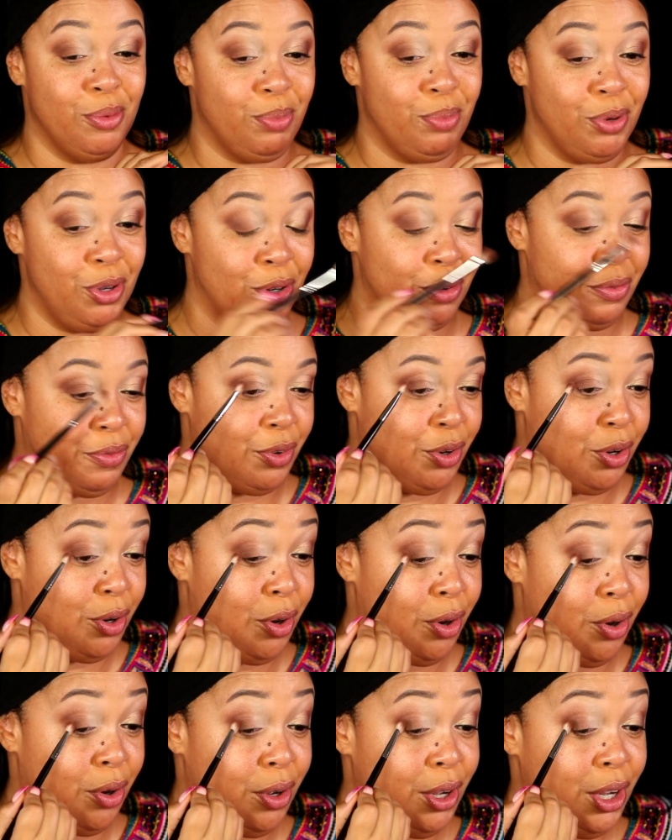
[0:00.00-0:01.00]

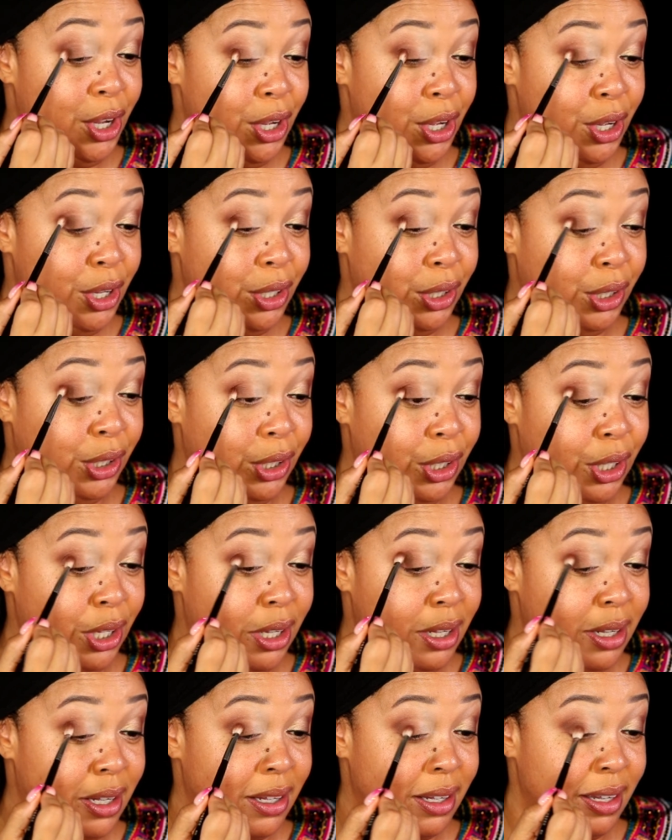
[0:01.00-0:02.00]
beautiful
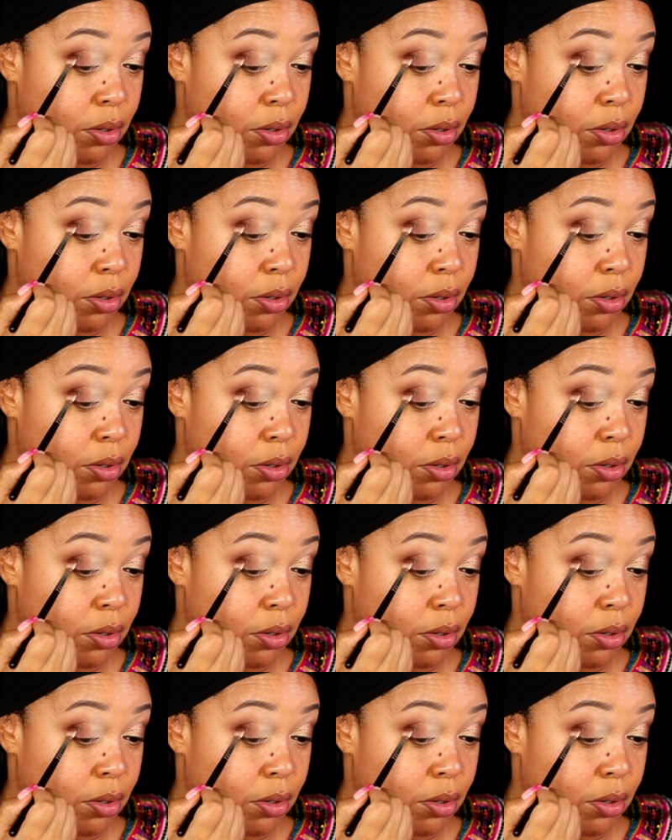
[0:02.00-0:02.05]
look.